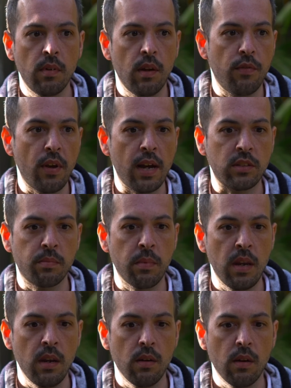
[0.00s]
If you ask
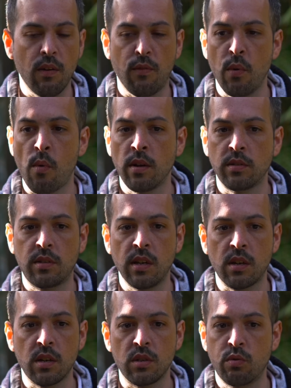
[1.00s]
me if we want
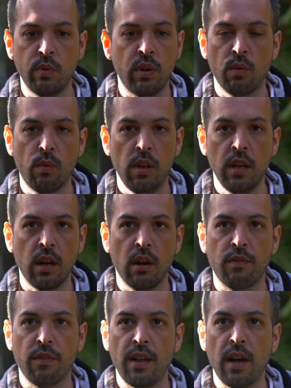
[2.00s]
stickers, we don't really care
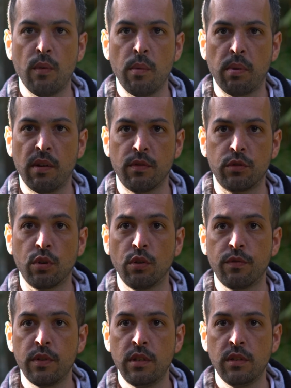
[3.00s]
for that. We play for
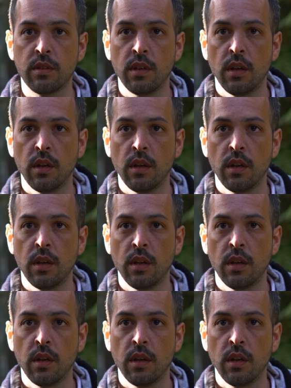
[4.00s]
trophies.